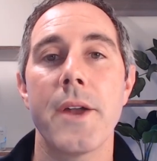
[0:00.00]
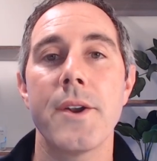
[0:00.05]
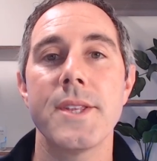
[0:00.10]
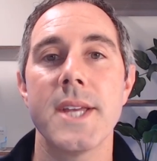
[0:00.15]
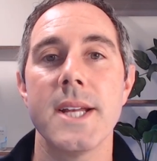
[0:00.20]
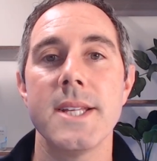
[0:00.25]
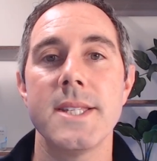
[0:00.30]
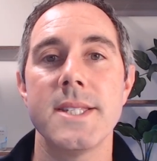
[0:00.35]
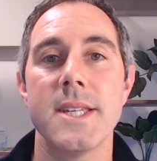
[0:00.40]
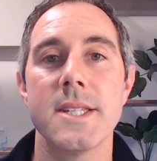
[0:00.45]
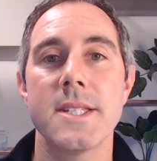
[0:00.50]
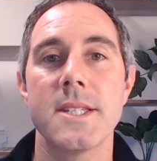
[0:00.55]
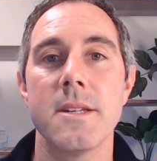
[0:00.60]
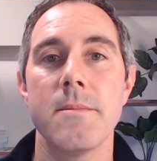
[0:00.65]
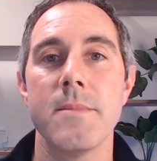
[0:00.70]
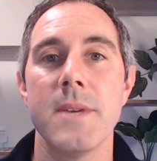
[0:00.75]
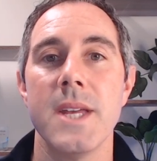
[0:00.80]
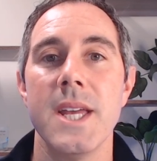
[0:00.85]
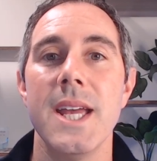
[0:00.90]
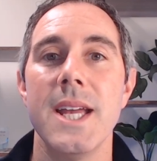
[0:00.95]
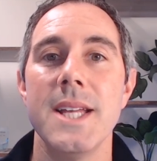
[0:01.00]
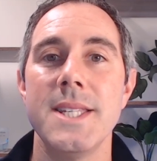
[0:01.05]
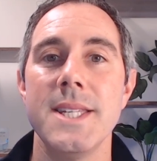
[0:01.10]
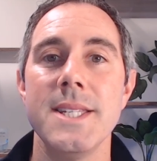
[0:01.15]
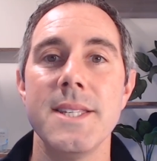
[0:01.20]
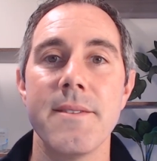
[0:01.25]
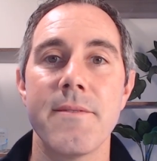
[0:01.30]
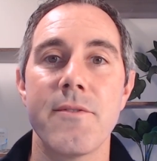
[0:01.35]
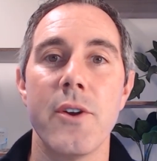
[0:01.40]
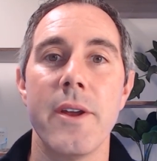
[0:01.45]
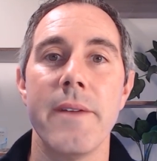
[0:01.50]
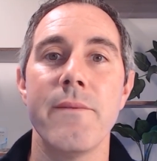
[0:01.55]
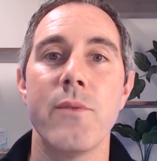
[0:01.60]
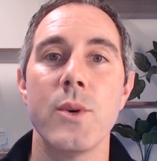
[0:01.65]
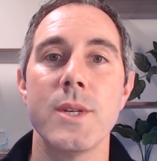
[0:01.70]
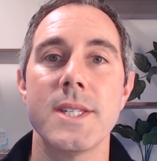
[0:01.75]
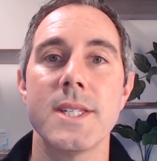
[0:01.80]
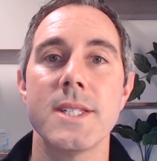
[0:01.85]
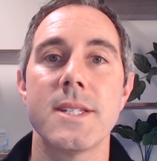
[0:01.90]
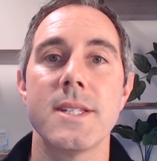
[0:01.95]
a tight system, it's easy for
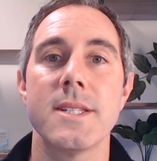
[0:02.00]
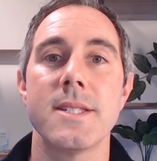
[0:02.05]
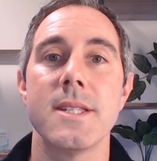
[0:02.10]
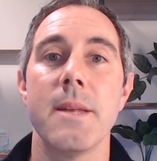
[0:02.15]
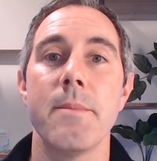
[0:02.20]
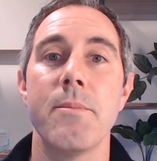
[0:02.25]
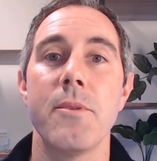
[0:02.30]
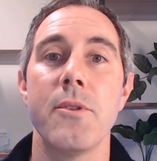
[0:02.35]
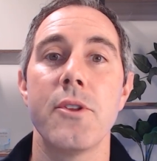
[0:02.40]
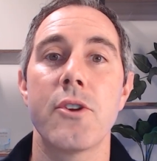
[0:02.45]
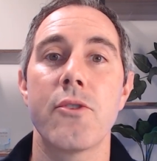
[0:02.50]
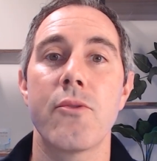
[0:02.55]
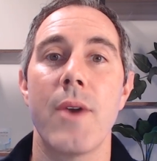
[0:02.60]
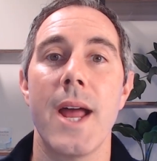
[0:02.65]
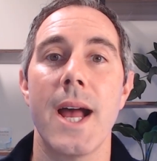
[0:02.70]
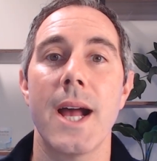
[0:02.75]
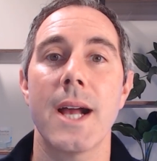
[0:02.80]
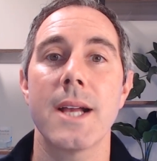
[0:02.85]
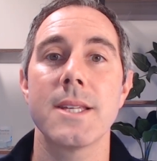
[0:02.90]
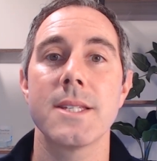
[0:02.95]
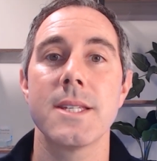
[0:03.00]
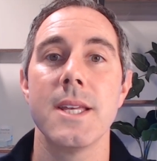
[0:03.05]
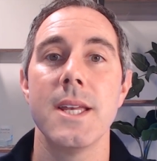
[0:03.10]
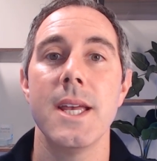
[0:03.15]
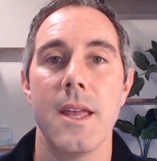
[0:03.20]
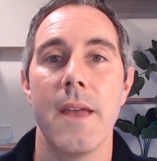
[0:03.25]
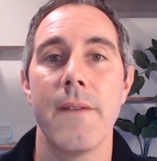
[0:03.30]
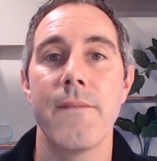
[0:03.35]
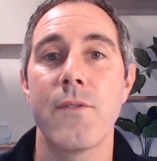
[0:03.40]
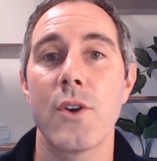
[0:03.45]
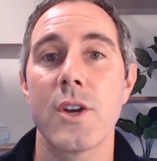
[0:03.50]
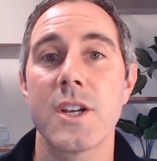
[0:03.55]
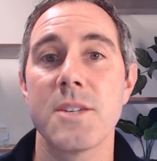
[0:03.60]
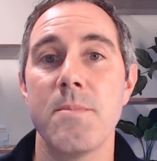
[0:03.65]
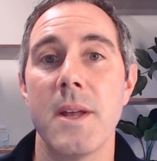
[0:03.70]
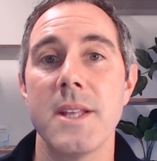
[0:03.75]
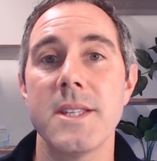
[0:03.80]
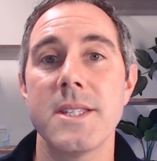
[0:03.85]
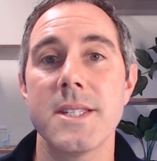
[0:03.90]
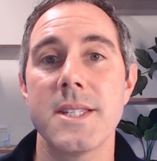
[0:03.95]
invoices to slip through the cracks and for
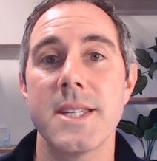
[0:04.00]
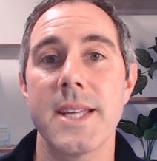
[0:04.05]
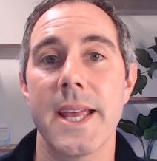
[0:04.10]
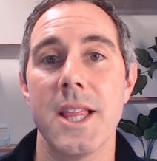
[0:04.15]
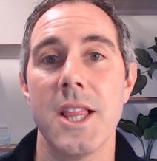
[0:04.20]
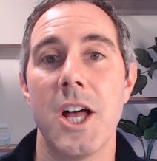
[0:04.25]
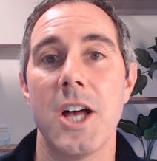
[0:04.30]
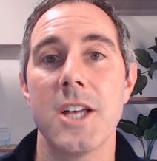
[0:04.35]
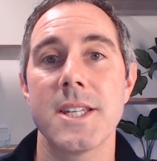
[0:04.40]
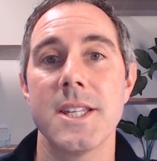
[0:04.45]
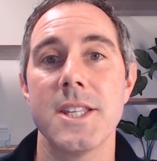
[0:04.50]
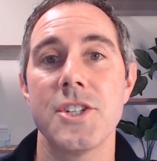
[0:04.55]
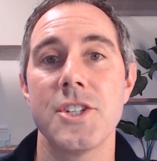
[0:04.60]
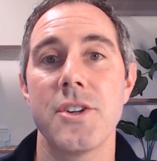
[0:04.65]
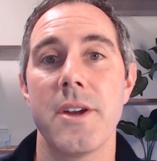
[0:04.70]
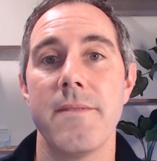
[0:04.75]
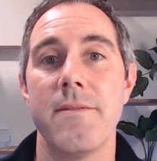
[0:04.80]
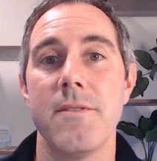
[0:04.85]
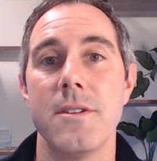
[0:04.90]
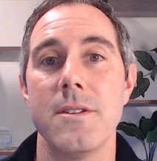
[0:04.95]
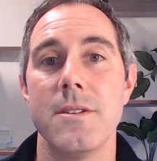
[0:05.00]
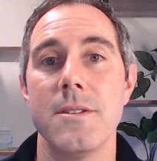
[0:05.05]
expenses to get lost in the shuffle.